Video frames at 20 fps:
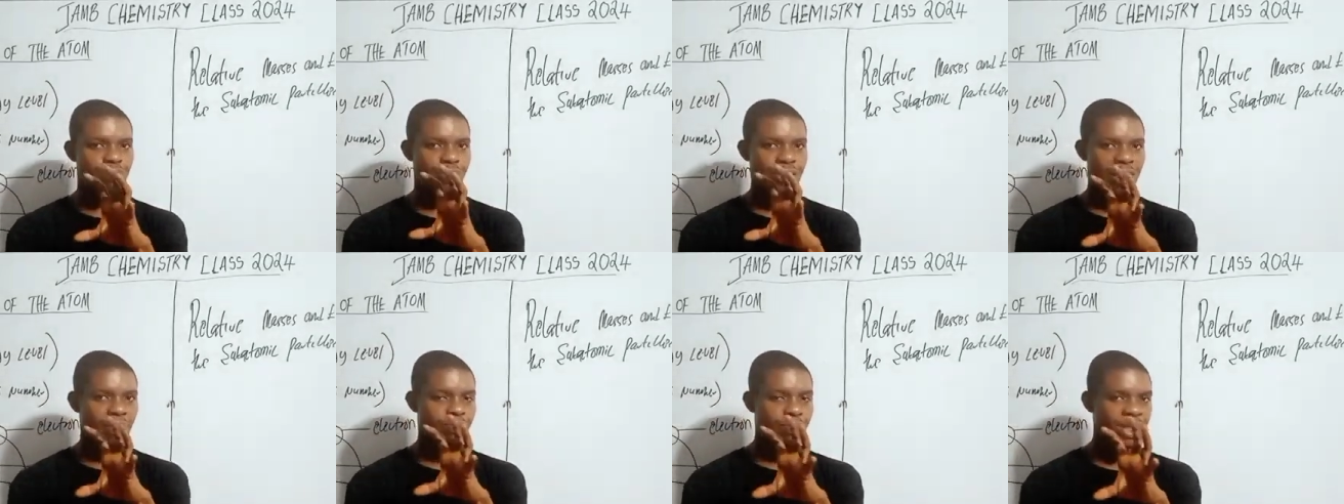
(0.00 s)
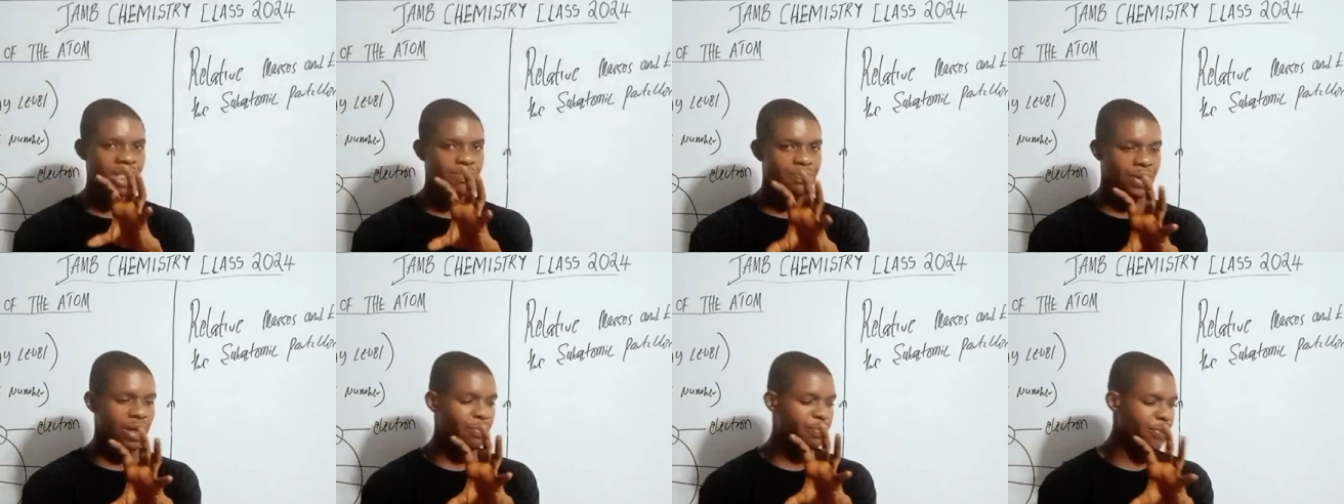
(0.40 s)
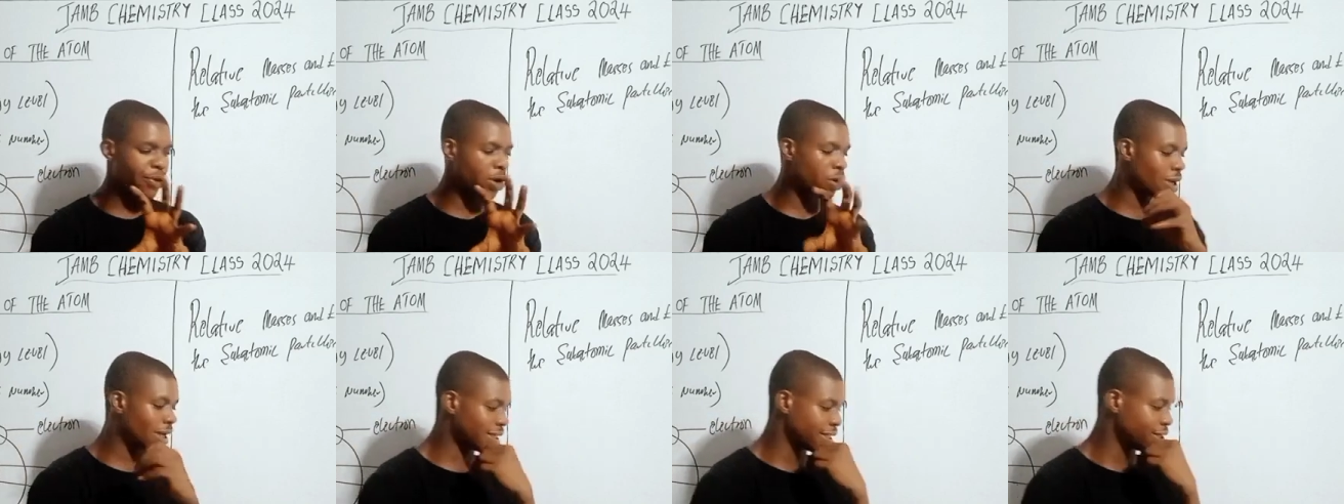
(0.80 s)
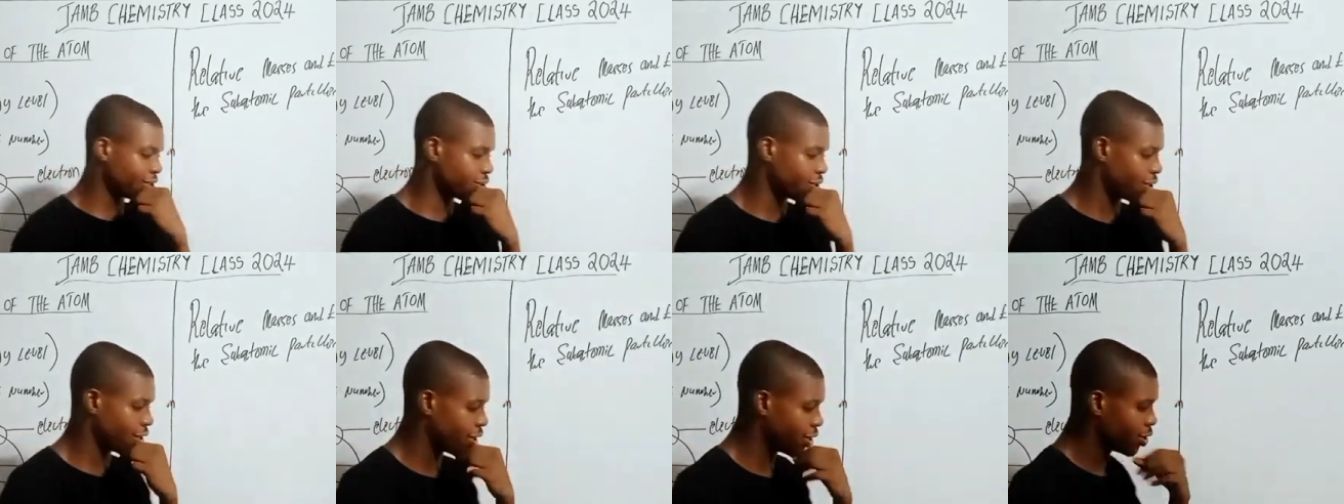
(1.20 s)
Please pay close
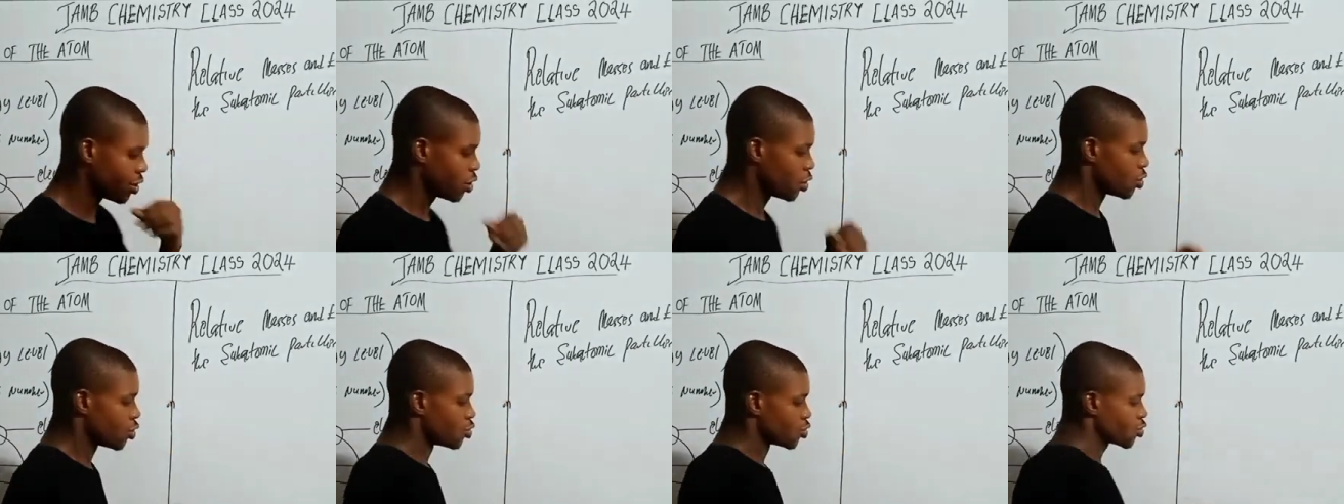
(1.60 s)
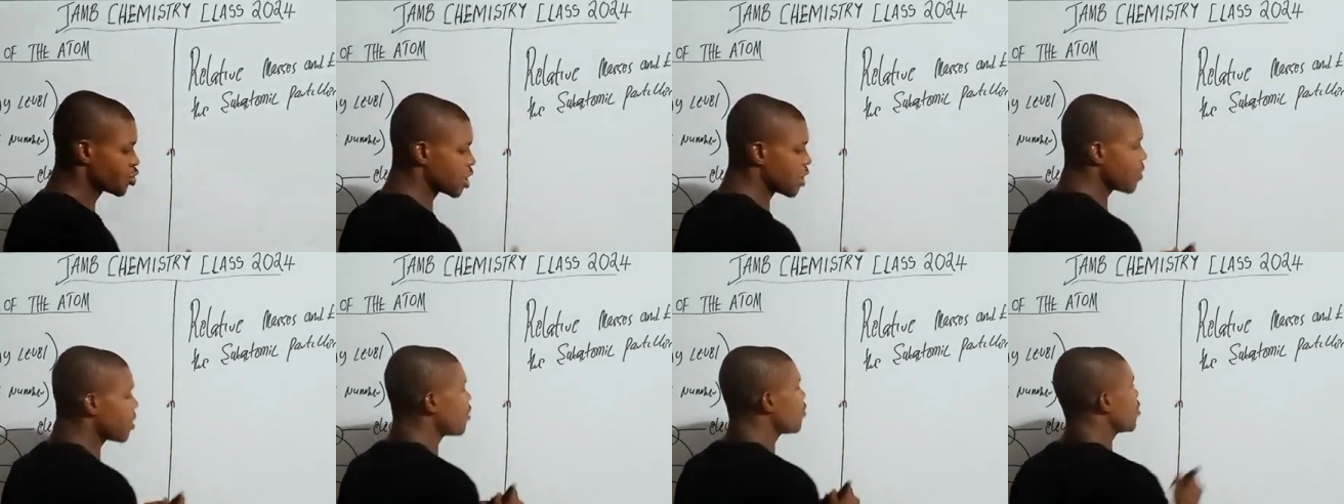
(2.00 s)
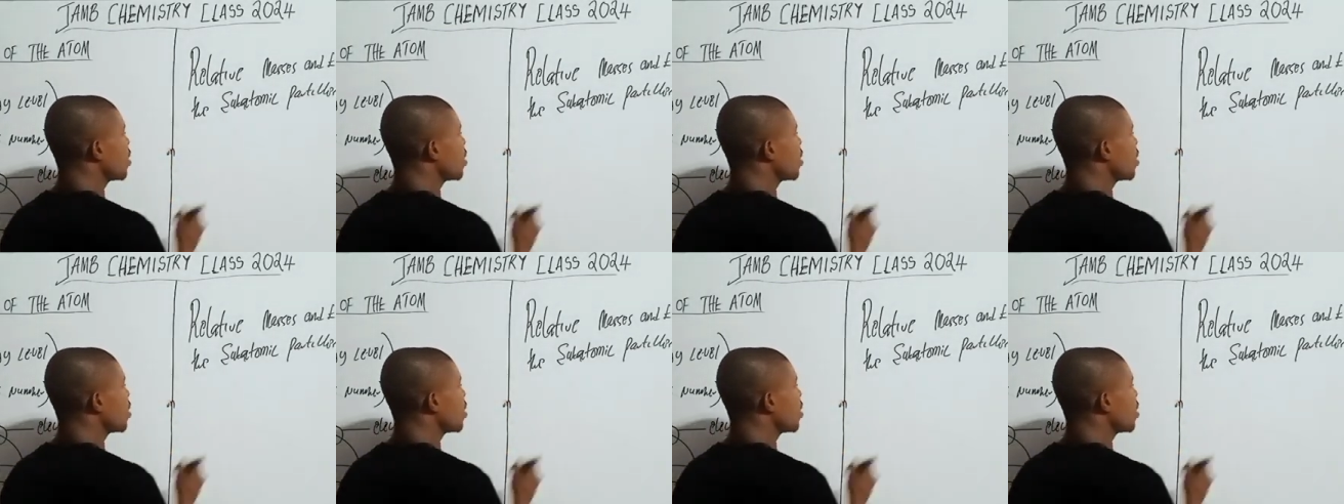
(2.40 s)
attention here. So here